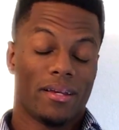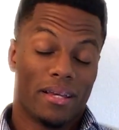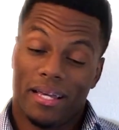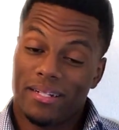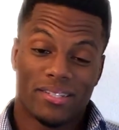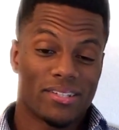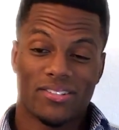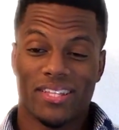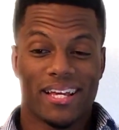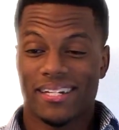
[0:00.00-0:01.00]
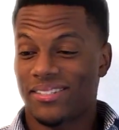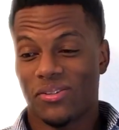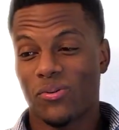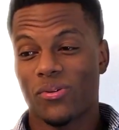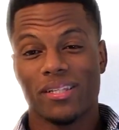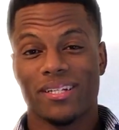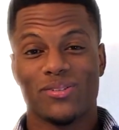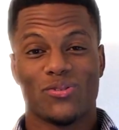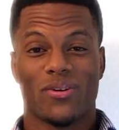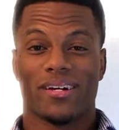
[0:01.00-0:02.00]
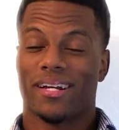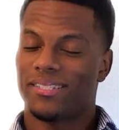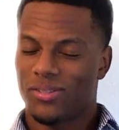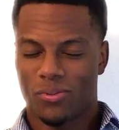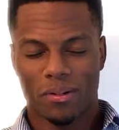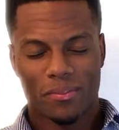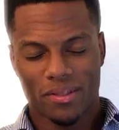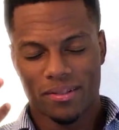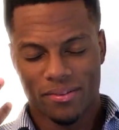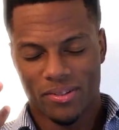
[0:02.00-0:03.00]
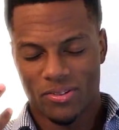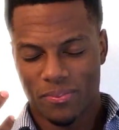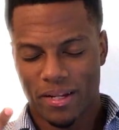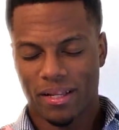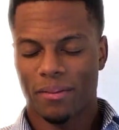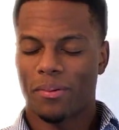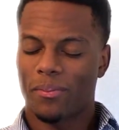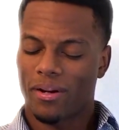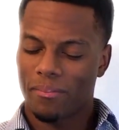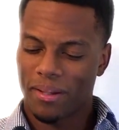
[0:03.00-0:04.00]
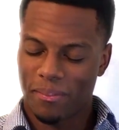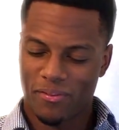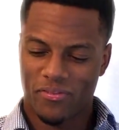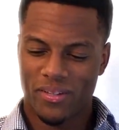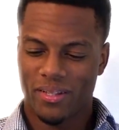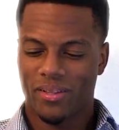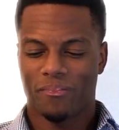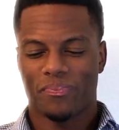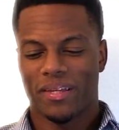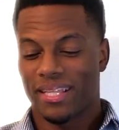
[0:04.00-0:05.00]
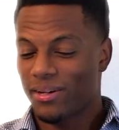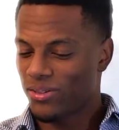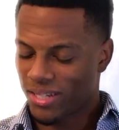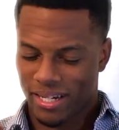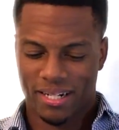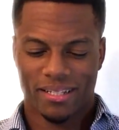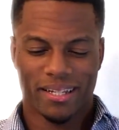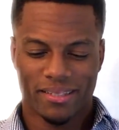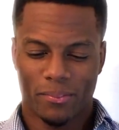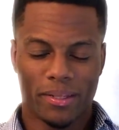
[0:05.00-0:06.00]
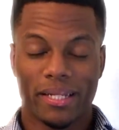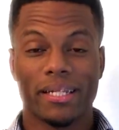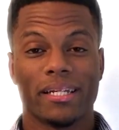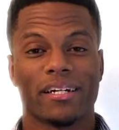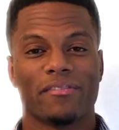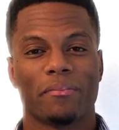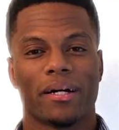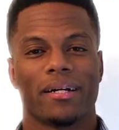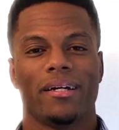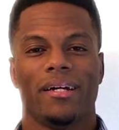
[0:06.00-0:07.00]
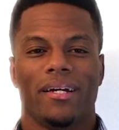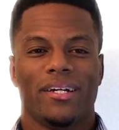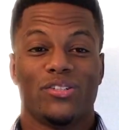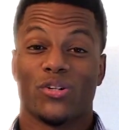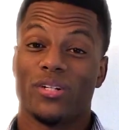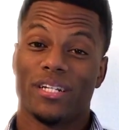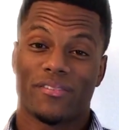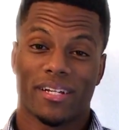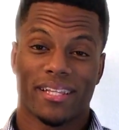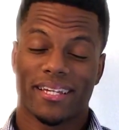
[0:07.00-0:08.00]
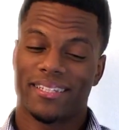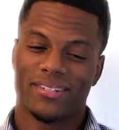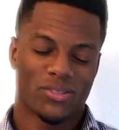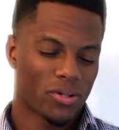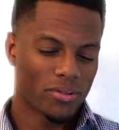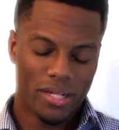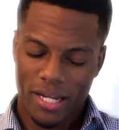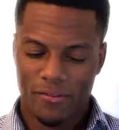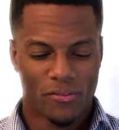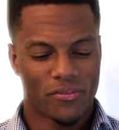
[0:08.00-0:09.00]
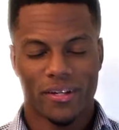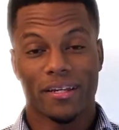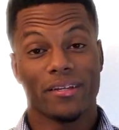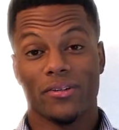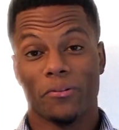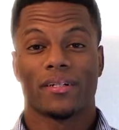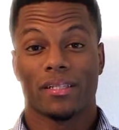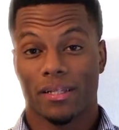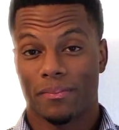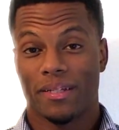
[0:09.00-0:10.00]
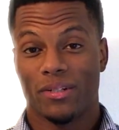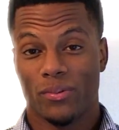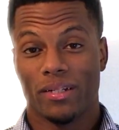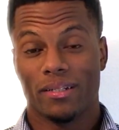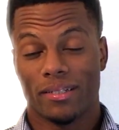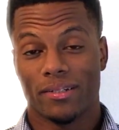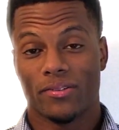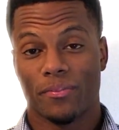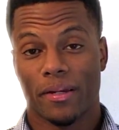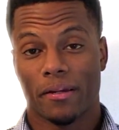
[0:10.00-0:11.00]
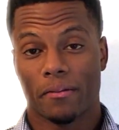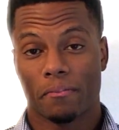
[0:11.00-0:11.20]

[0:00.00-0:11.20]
And to this day, I still really enjoy it. I still remember the smell. I remember how it made me feel. And that was kind of like the beginning of my journey of collecting. So I'll never forget you, Club de Nuit Intense Man.